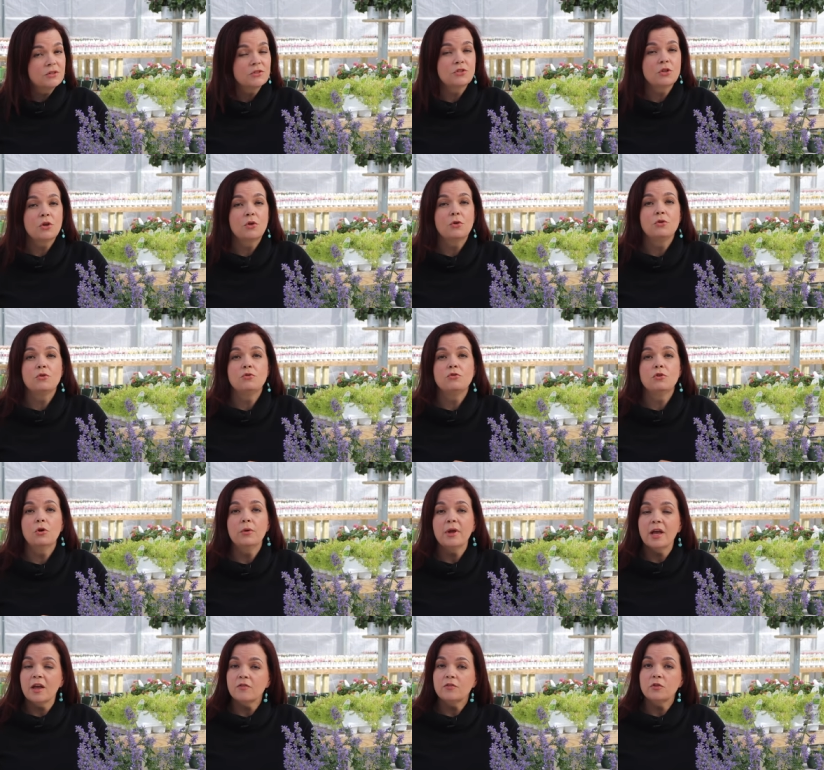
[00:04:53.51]
so you
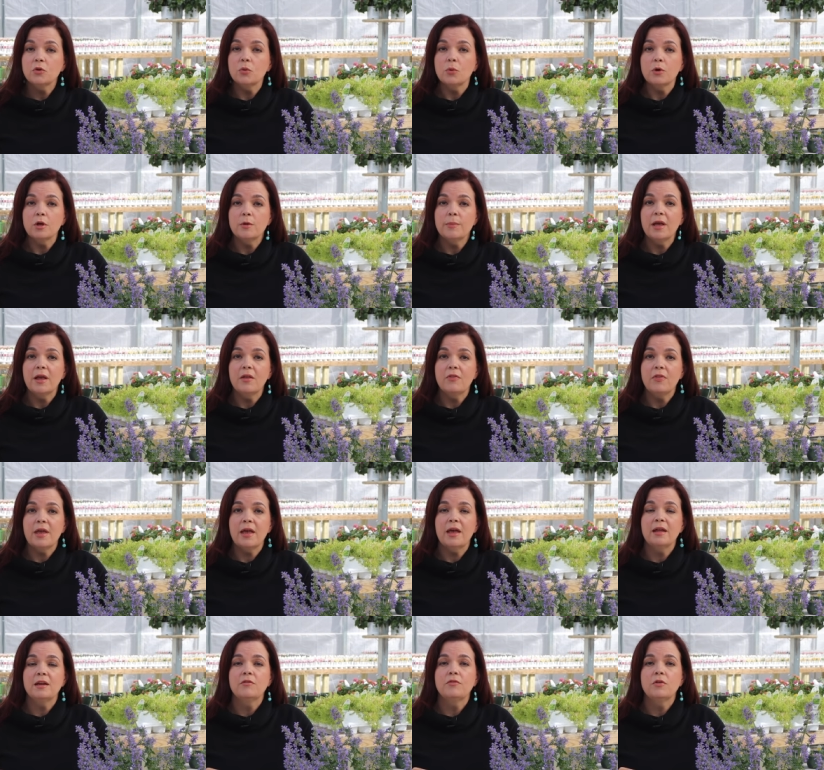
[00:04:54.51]
don't have to worry about
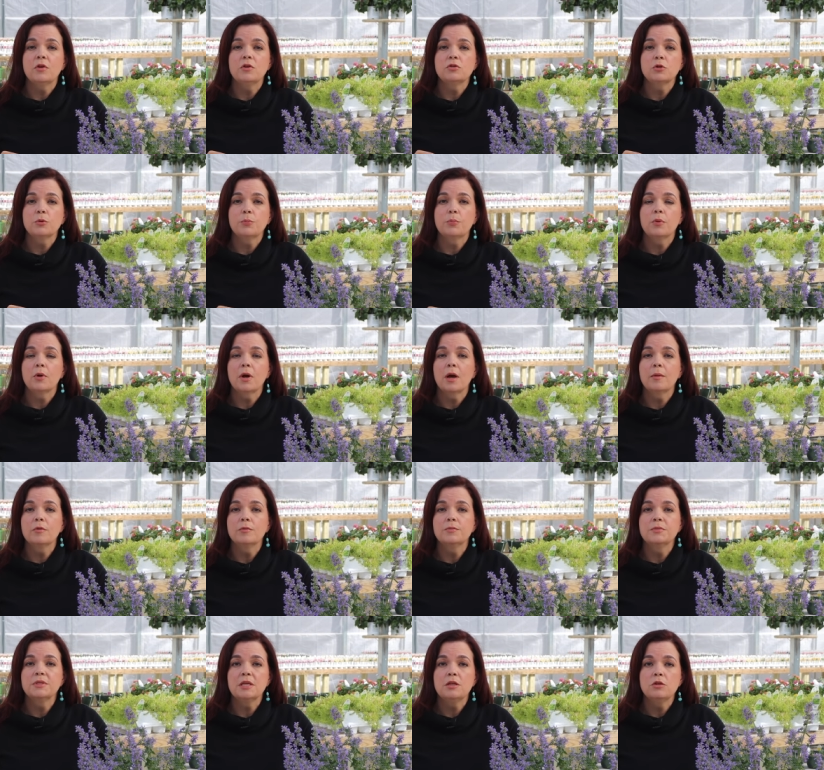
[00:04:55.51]
that if those are
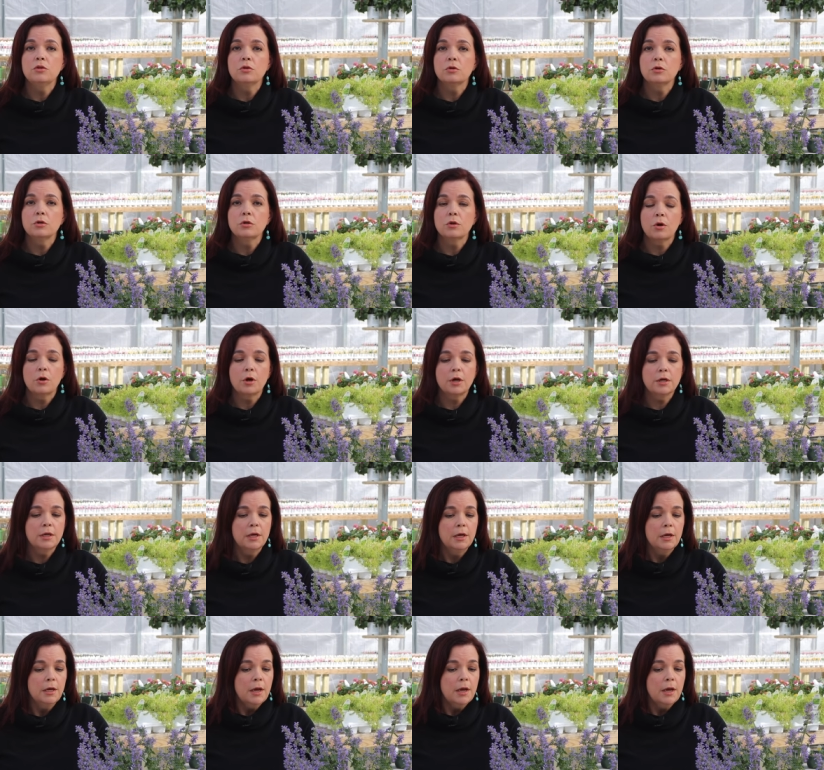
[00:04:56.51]
problems in your yard.